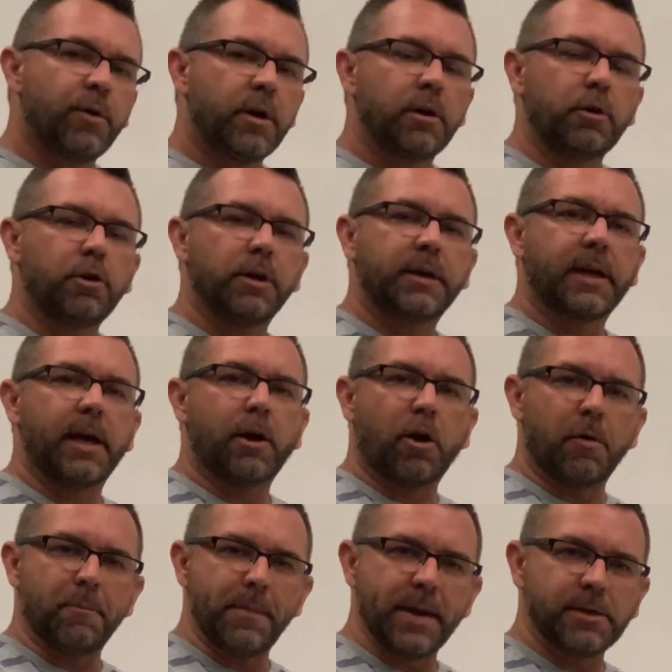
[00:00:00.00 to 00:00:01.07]
to look at our
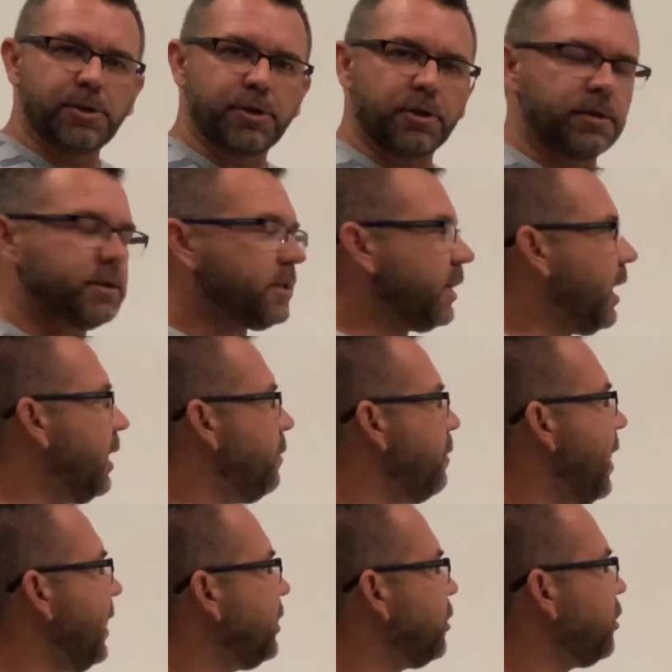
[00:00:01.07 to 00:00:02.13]
measures and
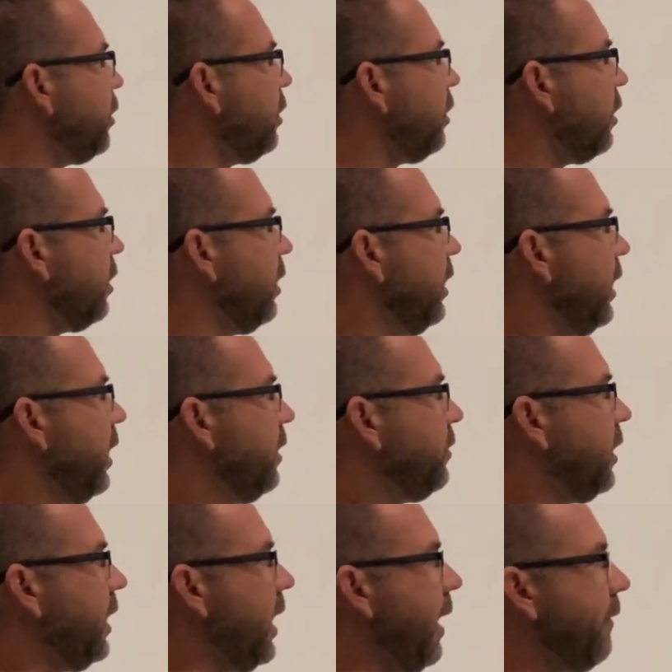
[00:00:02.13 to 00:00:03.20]
make sure
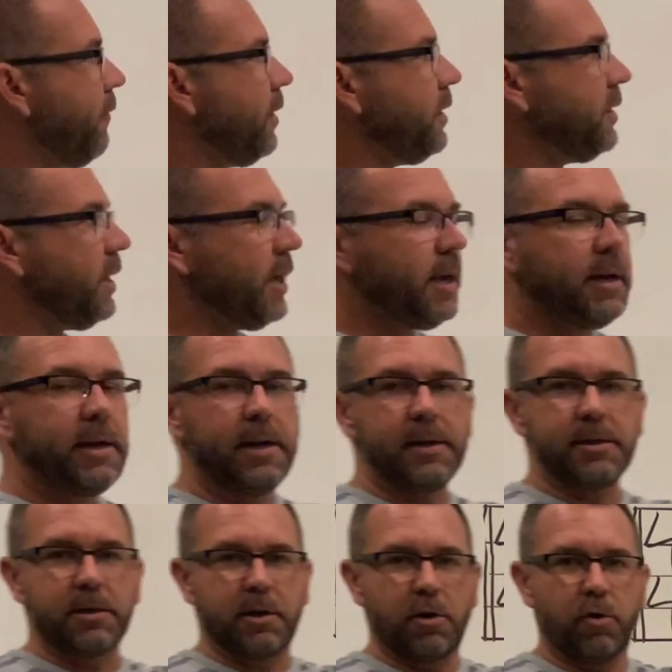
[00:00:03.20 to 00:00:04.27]
that everything
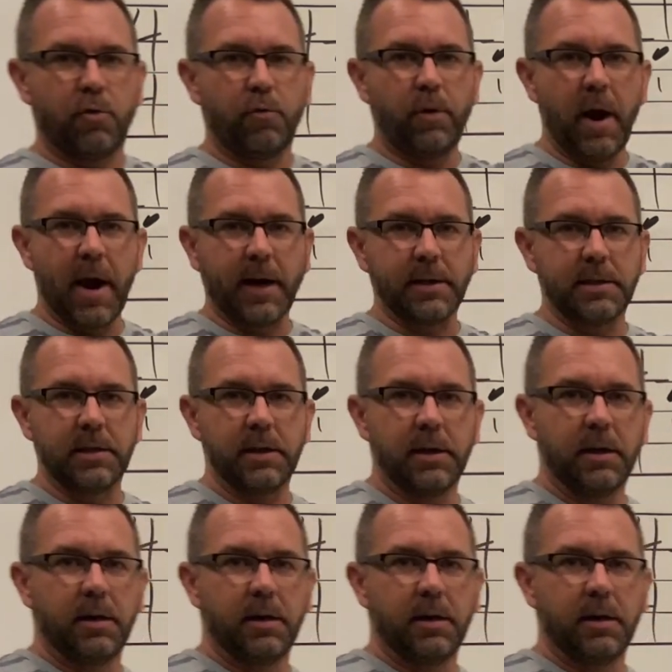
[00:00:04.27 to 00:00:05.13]
is correct